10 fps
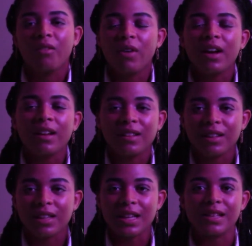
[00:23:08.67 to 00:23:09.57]
very
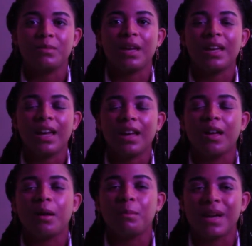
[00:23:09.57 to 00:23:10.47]
clearly he is making
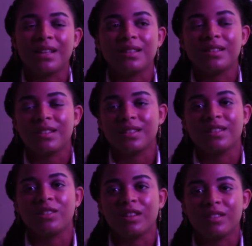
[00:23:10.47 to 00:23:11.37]
amazing
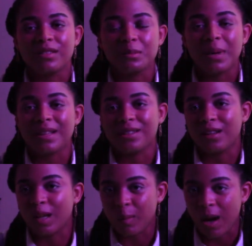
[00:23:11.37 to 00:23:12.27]
decisions based
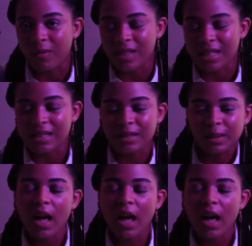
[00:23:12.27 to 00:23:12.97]
on their prophecies.